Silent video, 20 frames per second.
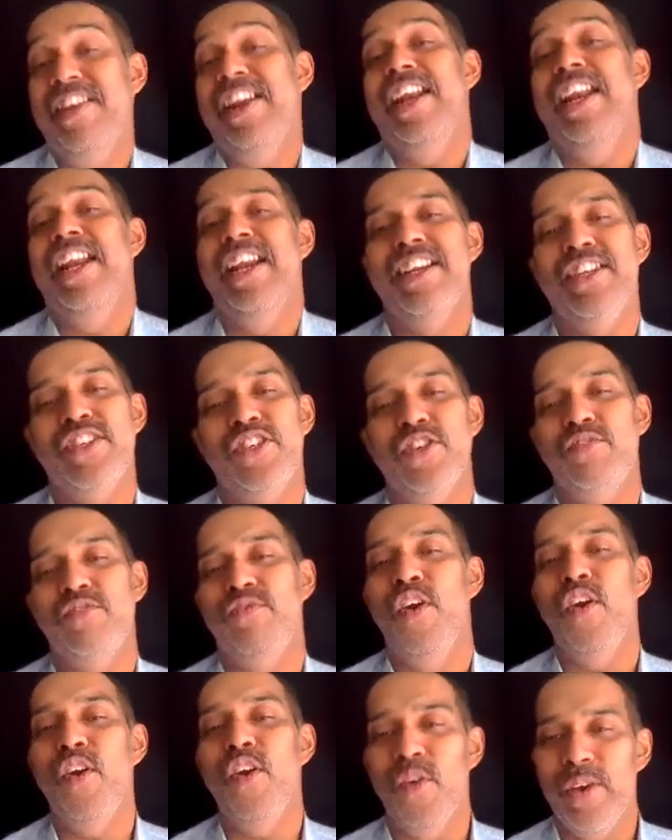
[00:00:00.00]
every leader
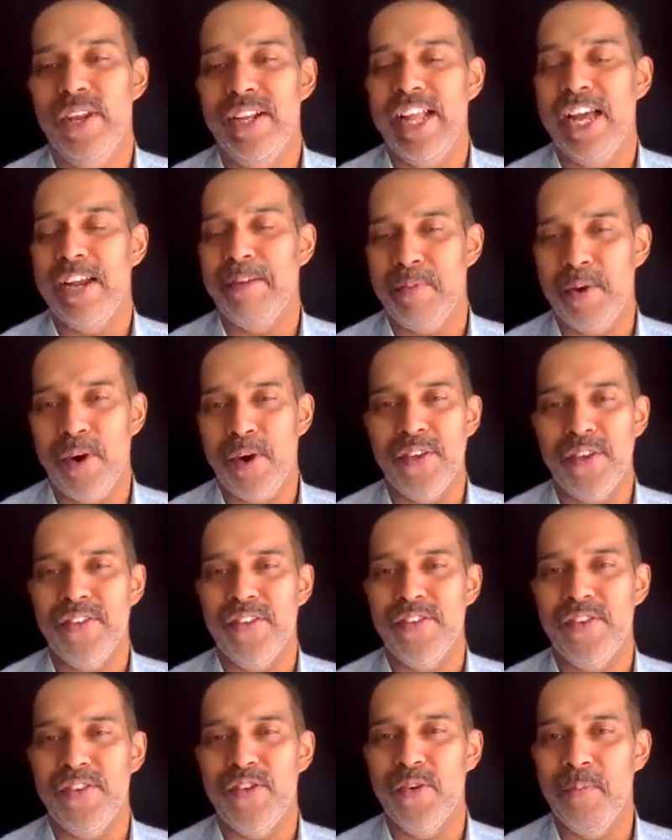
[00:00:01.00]
should follow in that
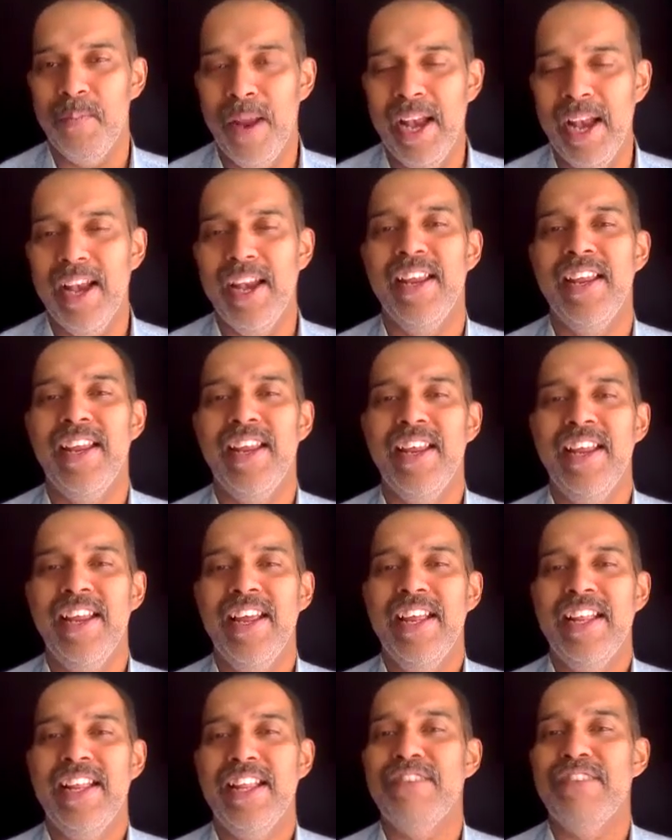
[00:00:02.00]
process to build
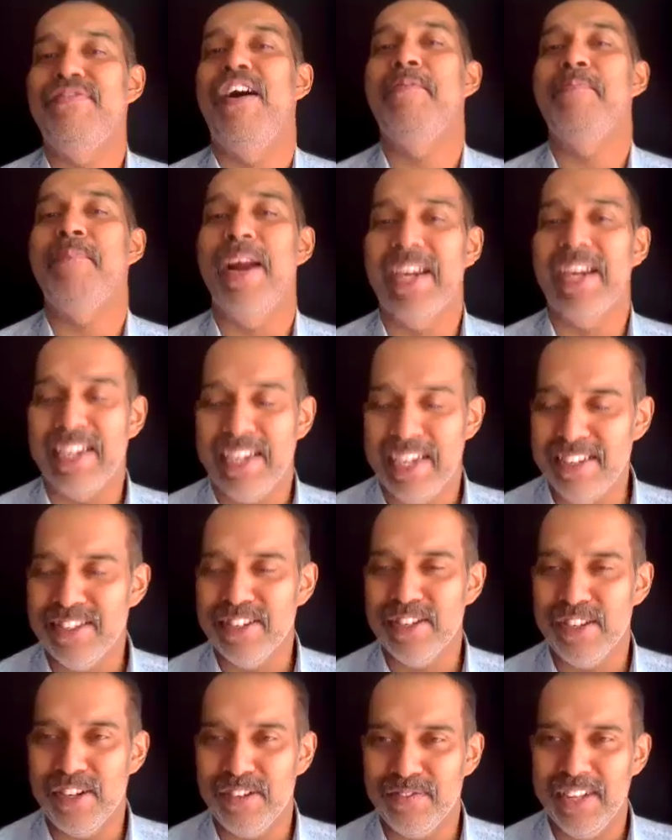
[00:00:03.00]
the 5
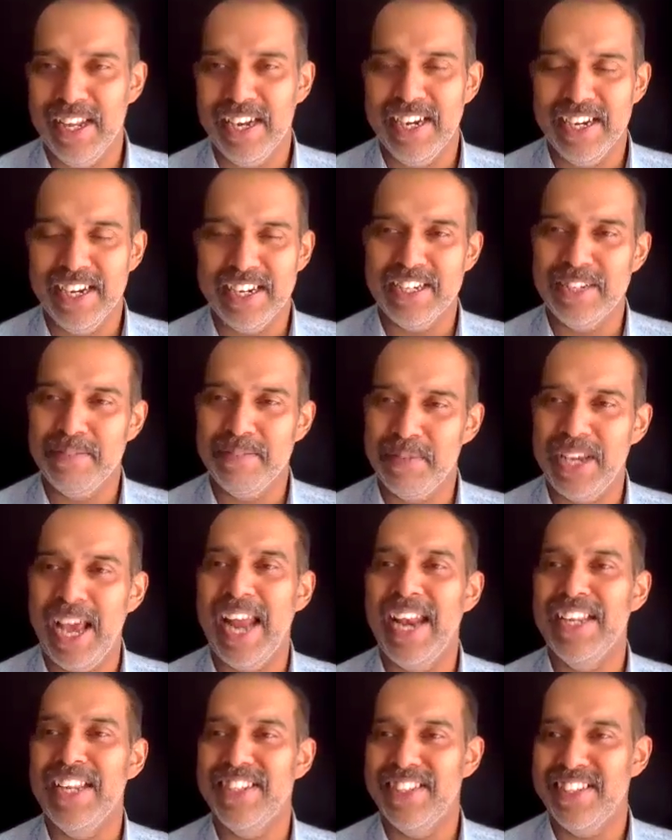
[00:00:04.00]
practices of the leadership
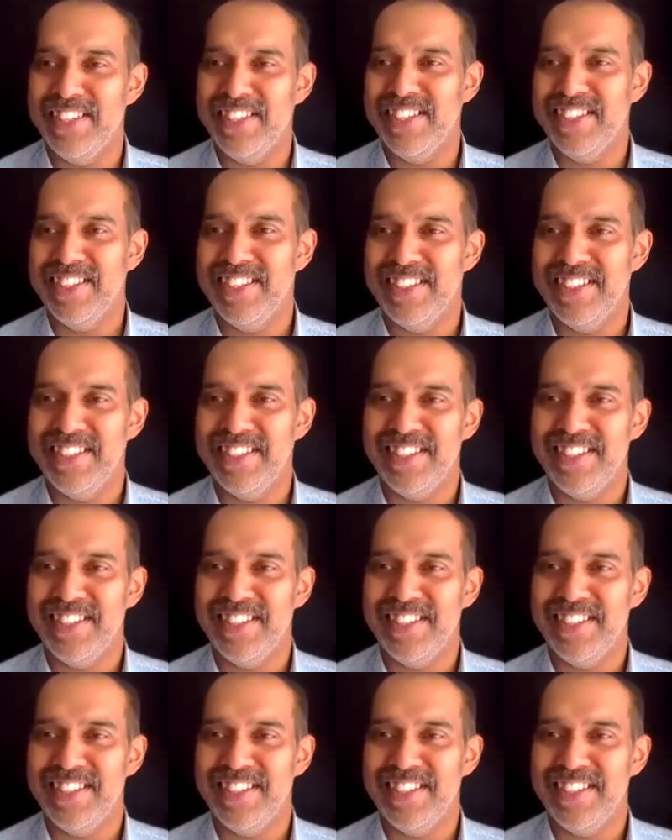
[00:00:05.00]
challenge.